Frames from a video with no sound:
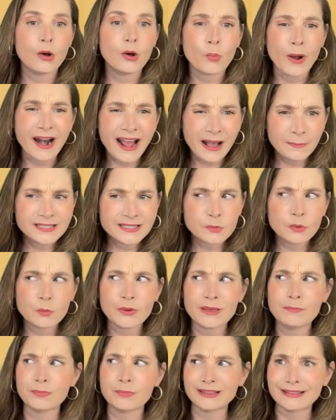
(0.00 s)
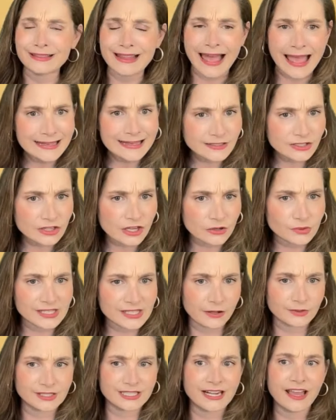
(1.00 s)
What happens when we blend those
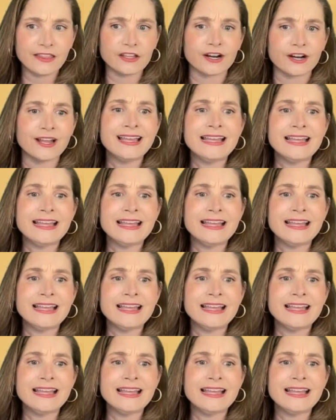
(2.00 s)
sounds together?